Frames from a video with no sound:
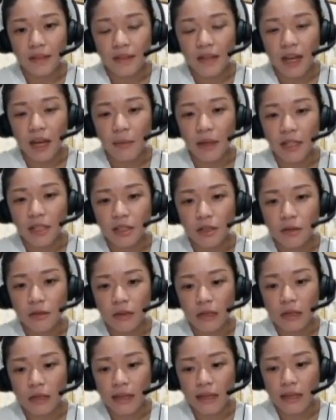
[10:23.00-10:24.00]
How much do you
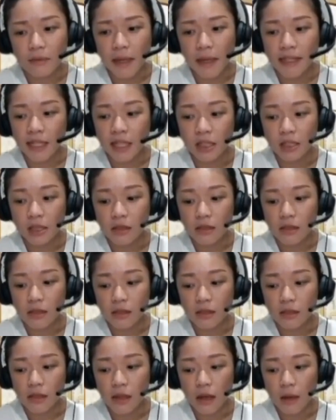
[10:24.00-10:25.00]
think expectations
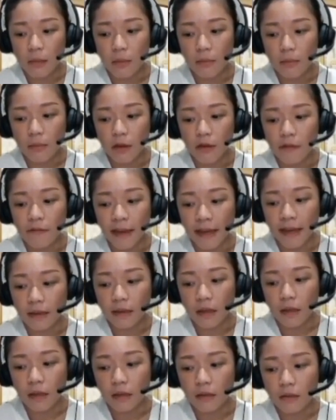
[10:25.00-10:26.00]
is
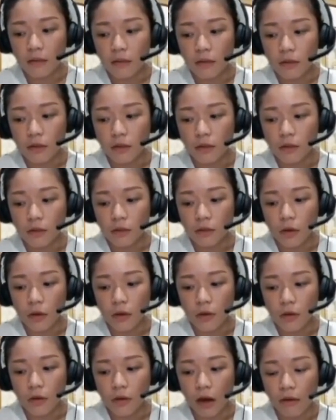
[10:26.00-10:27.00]
affecting
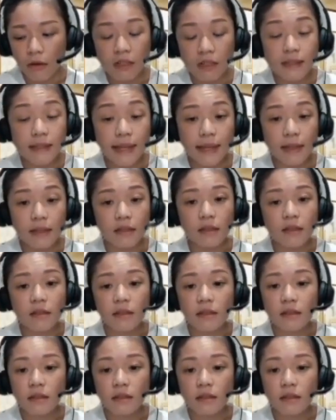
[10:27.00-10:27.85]
your current state?